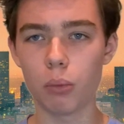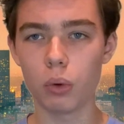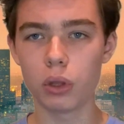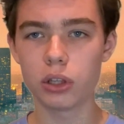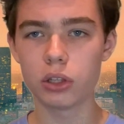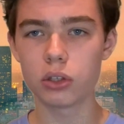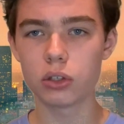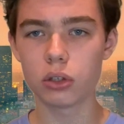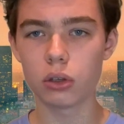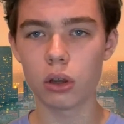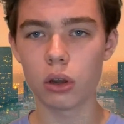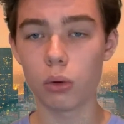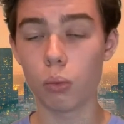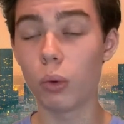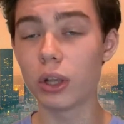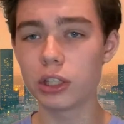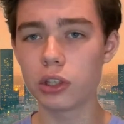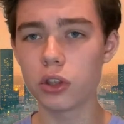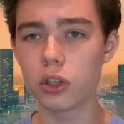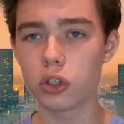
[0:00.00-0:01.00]

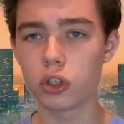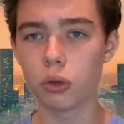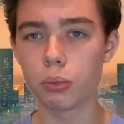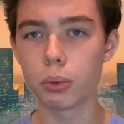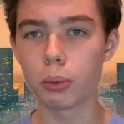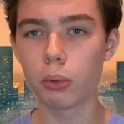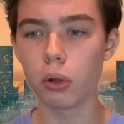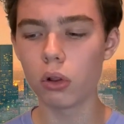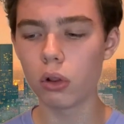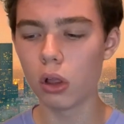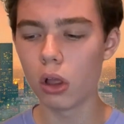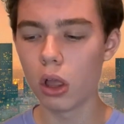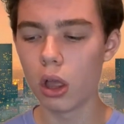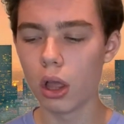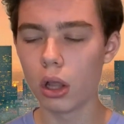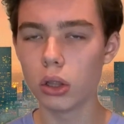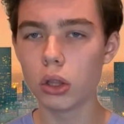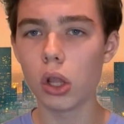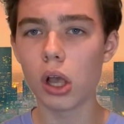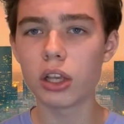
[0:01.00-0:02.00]
went to the Super Bowl,
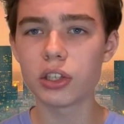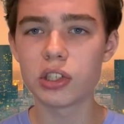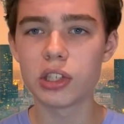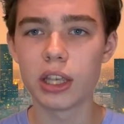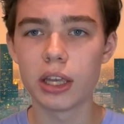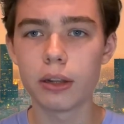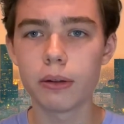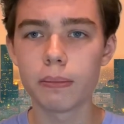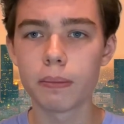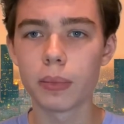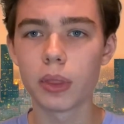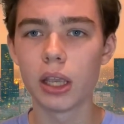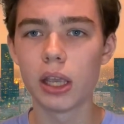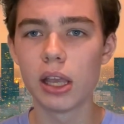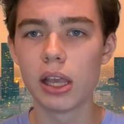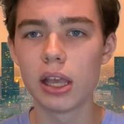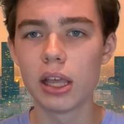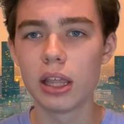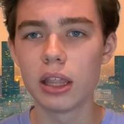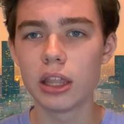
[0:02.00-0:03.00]
lost it.
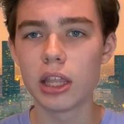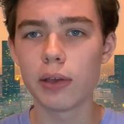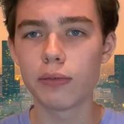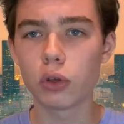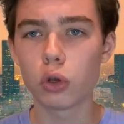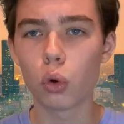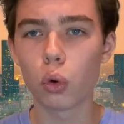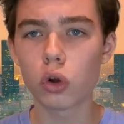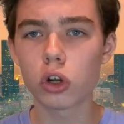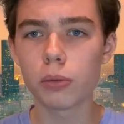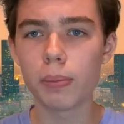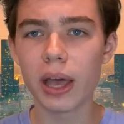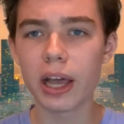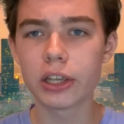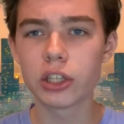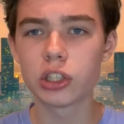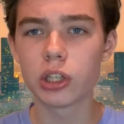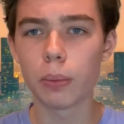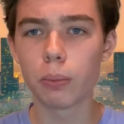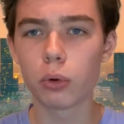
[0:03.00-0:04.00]
They have a
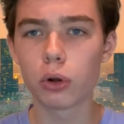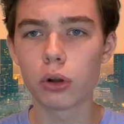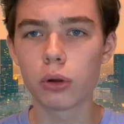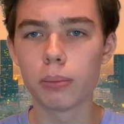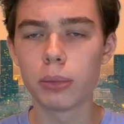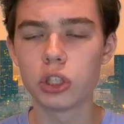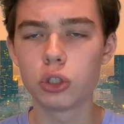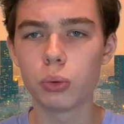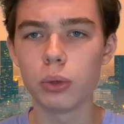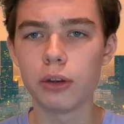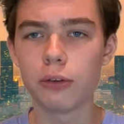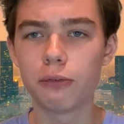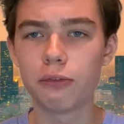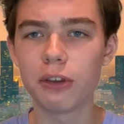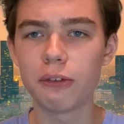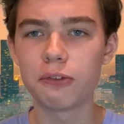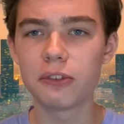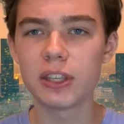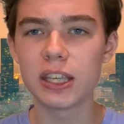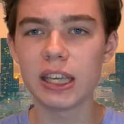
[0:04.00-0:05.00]
quarterback somewhere between
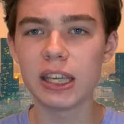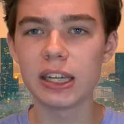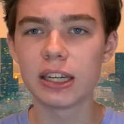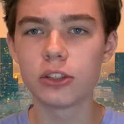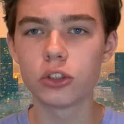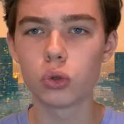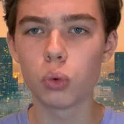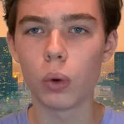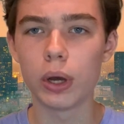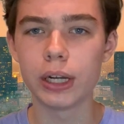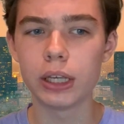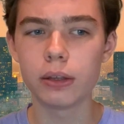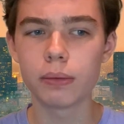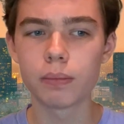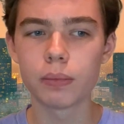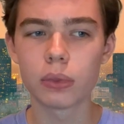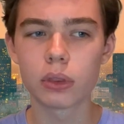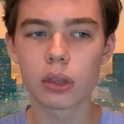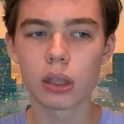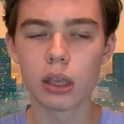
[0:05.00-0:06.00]
15 and 20.
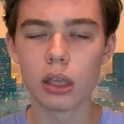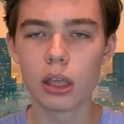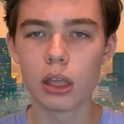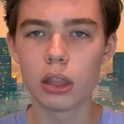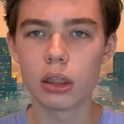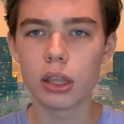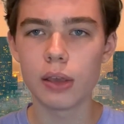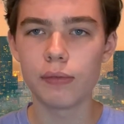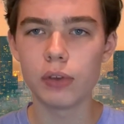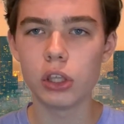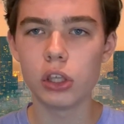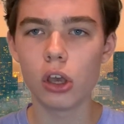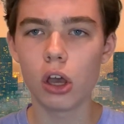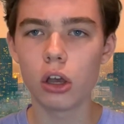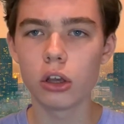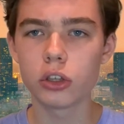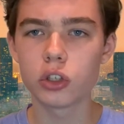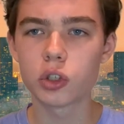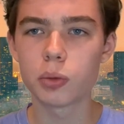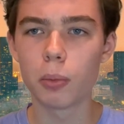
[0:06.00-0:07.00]
They have a
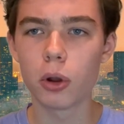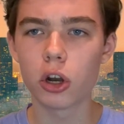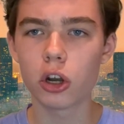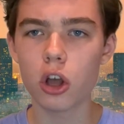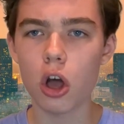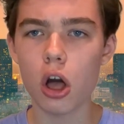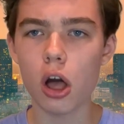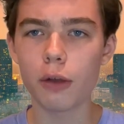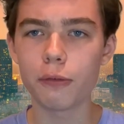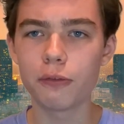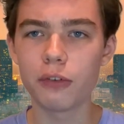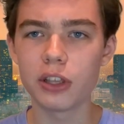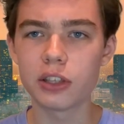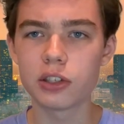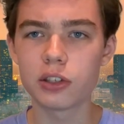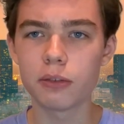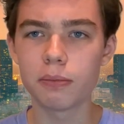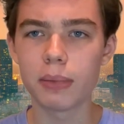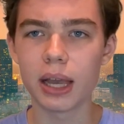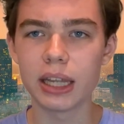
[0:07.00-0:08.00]
young, smart,
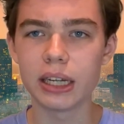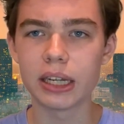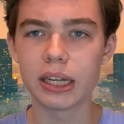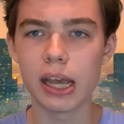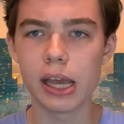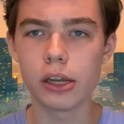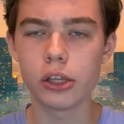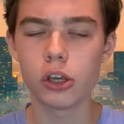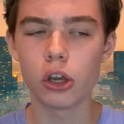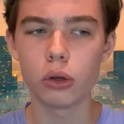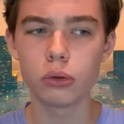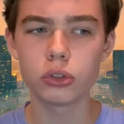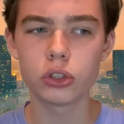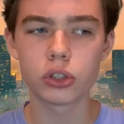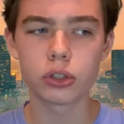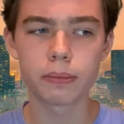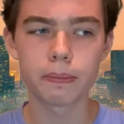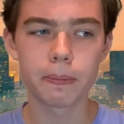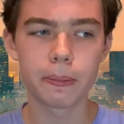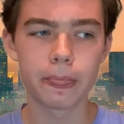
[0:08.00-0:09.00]
offensive-minded head coach.